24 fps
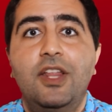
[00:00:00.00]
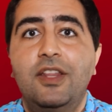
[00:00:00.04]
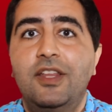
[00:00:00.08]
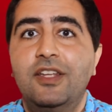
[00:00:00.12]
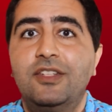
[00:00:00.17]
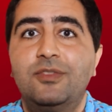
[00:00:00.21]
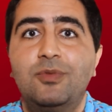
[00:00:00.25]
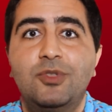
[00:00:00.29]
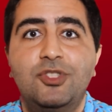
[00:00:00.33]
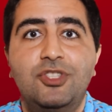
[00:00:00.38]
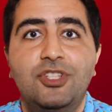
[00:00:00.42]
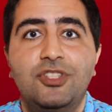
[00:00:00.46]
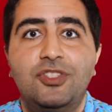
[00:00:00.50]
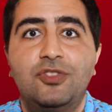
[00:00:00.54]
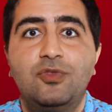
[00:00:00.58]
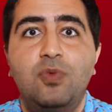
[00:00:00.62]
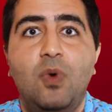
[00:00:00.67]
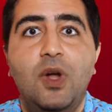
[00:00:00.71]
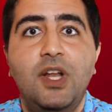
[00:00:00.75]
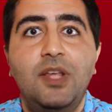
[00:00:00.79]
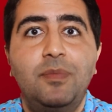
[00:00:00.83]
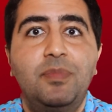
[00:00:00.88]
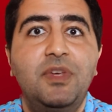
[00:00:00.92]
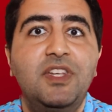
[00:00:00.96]
This was just
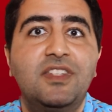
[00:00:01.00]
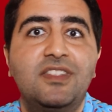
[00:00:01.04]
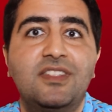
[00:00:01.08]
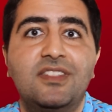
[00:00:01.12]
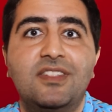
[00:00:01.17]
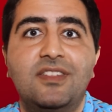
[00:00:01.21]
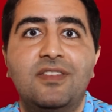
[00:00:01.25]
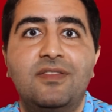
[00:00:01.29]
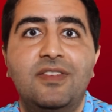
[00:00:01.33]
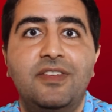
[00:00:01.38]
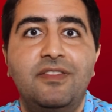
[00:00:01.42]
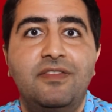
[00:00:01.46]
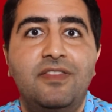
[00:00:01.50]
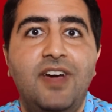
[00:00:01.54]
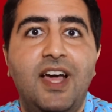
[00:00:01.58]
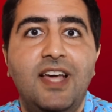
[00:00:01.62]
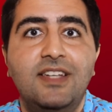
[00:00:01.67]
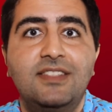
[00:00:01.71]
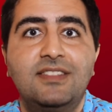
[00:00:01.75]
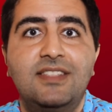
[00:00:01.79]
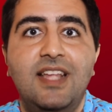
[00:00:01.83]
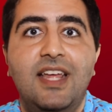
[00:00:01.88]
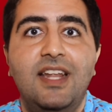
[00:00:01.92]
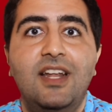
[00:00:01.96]
20 pieces of
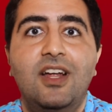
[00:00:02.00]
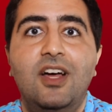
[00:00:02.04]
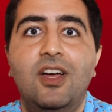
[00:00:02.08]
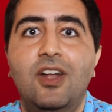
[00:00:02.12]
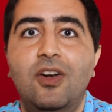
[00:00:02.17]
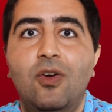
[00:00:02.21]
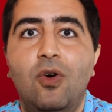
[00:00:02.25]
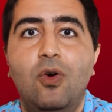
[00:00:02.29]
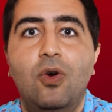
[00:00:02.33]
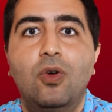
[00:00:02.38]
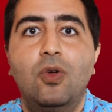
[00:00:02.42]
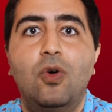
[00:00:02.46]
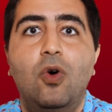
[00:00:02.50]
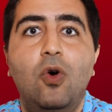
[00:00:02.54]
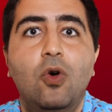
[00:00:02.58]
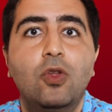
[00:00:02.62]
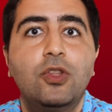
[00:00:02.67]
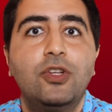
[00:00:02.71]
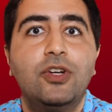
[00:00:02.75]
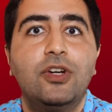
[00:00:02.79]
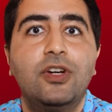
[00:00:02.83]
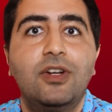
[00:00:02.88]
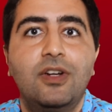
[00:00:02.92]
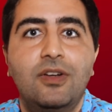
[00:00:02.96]
advice that an
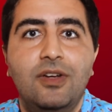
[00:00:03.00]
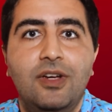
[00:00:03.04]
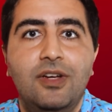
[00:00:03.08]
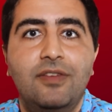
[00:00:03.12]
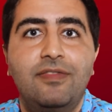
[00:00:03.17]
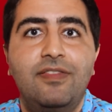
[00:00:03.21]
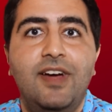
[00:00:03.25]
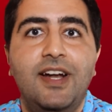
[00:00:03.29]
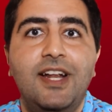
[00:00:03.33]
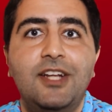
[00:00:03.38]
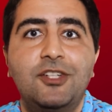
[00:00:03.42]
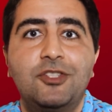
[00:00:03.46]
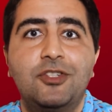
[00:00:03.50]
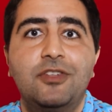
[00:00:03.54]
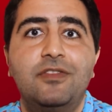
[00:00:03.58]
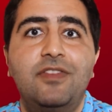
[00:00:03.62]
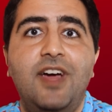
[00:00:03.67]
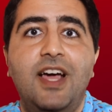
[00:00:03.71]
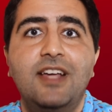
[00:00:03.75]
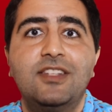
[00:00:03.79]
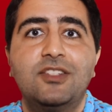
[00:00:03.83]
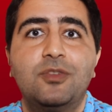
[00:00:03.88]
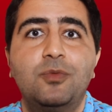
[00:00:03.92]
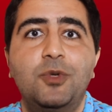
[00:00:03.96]
older uh, financial
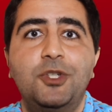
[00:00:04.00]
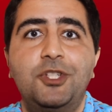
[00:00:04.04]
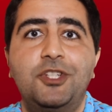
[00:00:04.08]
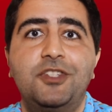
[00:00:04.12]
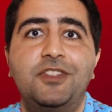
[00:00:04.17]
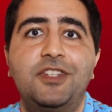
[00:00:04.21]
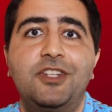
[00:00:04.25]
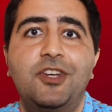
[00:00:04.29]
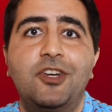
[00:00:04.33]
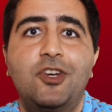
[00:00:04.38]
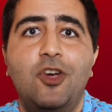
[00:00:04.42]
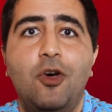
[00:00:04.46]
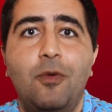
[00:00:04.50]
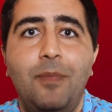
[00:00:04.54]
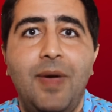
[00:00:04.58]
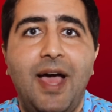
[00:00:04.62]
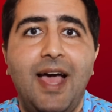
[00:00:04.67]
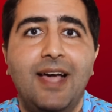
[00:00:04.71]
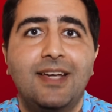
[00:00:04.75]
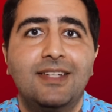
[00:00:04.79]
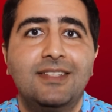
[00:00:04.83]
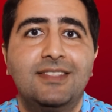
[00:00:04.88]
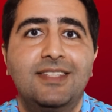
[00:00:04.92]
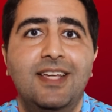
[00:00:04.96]
advisor wishes he could go
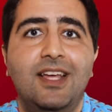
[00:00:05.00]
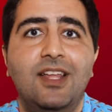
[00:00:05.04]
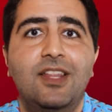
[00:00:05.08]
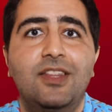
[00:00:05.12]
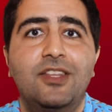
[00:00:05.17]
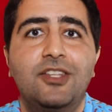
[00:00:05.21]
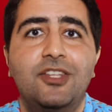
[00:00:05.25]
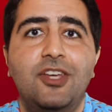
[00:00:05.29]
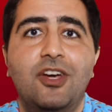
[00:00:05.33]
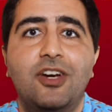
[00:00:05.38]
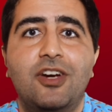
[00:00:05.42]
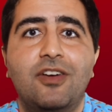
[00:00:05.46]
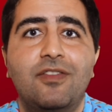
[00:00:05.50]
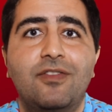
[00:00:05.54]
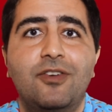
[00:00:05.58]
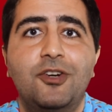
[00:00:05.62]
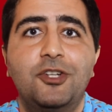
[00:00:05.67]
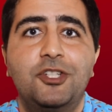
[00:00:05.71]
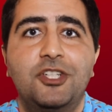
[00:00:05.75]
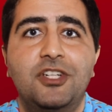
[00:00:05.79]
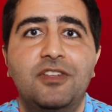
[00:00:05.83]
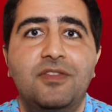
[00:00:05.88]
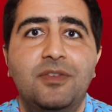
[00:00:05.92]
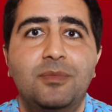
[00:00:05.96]
back and tell the younger
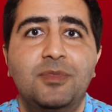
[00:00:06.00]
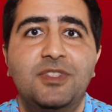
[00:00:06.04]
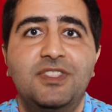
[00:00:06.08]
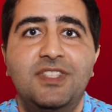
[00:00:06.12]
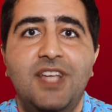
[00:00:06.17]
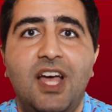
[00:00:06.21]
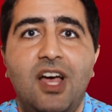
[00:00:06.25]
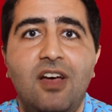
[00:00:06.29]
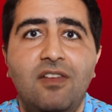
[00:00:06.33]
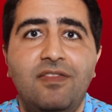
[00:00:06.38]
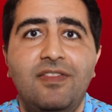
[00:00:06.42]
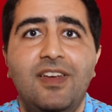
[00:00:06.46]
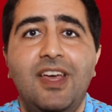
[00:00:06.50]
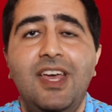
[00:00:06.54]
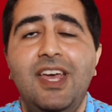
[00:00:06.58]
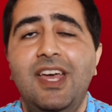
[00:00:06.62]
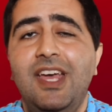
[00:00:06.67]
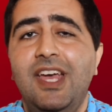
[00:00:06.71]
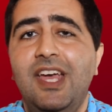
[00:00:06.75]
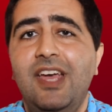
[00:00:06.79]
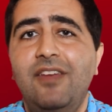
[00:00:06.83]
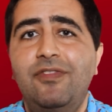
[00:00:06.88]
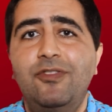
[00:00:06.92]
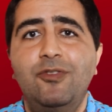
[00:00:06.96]
version of himself.
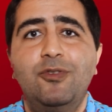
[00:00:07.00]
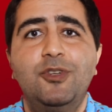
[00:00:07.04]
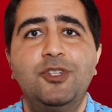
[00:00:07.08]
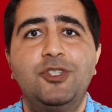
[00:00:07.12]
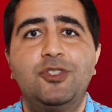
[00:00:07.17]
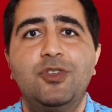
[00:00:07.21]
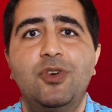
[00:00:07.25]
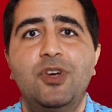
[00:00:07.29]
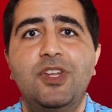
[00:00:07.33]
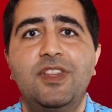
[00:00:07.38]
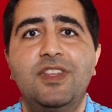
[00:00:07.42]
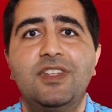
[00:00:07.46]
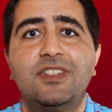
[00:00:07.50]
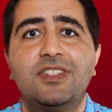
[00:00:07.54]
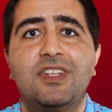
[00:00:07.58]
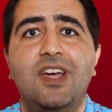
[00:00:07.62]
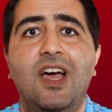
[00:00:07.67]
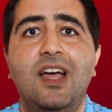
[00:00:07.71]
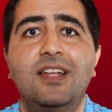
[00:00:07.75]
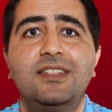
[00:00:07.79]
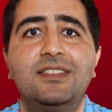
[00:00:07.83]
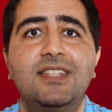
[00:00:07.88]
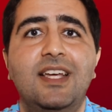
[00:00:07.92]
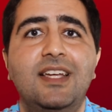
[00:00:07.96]
If you enjoy this
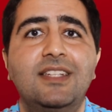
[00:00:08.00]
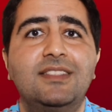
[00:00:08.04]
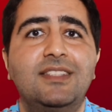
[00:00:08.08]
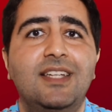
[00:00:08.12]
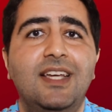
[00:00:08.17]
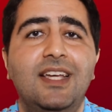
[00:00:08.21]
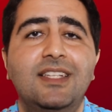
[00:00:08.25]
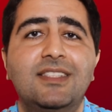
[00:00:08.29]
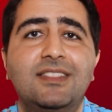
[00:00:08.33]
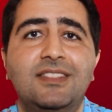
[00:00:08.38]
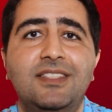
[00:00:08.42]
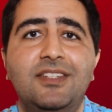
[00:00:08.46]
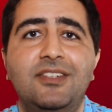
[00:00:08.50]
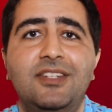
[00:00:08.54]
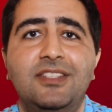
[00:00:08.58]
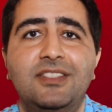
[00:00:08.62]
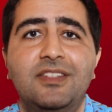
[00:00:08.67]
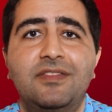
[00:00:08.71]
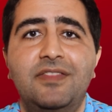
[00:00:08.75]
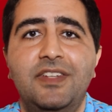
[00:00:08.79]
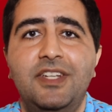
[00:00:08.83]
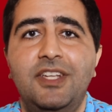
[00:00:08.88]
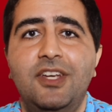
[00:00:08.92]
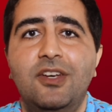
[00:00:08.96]
content and
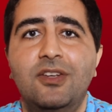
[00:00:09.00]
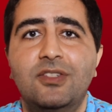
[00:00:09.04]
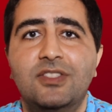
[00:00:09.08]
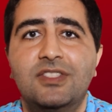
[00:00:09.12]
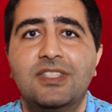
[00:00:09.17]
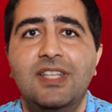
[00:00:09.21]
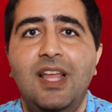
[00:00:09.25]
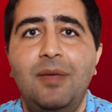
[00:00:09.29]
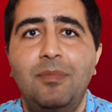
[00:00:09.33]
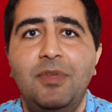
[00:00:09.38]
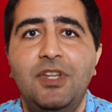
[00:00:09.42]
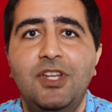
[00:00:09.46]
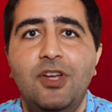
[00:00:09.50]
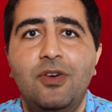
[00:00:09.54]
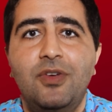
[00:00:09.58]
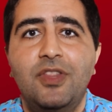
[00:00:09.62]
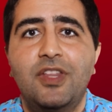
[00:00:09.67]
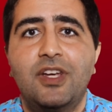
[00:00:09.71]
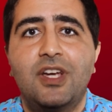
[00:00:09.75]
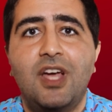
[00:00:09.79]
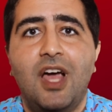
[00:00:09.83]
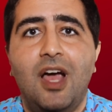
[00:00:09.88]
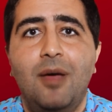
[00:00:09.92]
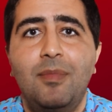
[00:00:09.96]
series of videos, let me know
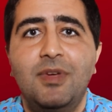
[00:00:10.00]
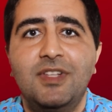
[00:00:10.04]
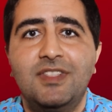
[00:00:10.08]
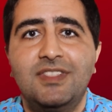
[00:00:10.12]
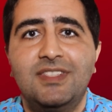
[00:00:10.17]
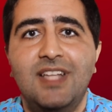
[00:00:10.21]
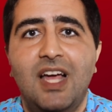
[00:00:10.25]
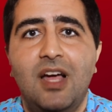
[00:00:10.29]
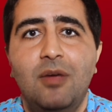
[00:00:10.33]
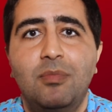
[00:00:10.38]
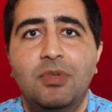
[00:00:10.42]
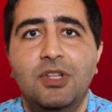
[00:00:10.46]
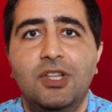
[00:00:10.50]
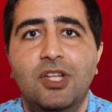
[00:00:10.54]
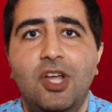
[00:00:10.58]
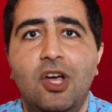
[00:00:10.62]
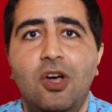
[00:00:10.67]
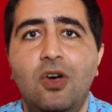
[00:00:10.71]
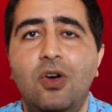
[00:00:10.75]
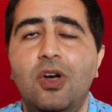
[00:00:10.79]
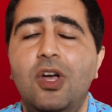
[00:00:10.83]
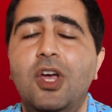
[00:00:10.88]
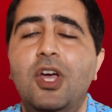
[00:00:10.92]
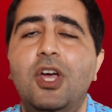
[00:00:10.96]
in the comments down
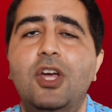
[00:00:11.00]
below.